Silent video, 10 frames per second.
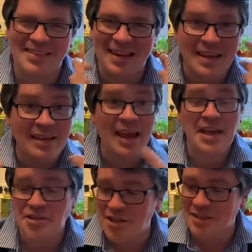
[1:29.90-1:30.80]

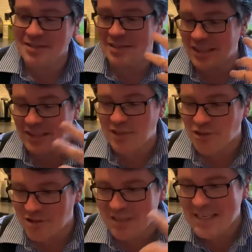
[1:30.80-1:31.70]
engaging,
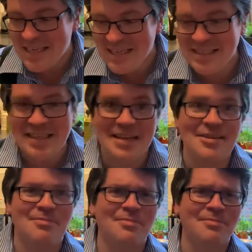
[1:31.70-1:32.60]
delicious,
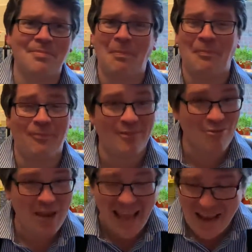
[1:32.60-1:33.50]
easy,
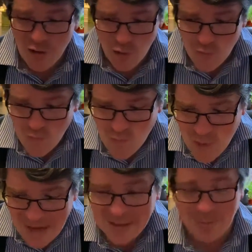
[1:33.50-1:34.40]

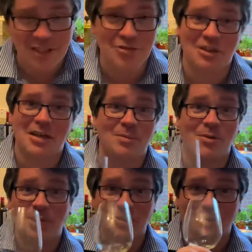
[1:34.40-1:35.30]
incredibly
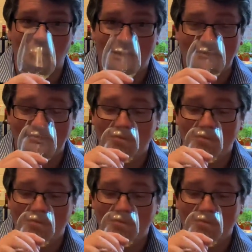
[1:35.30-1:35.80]
drinkable bottle of wine.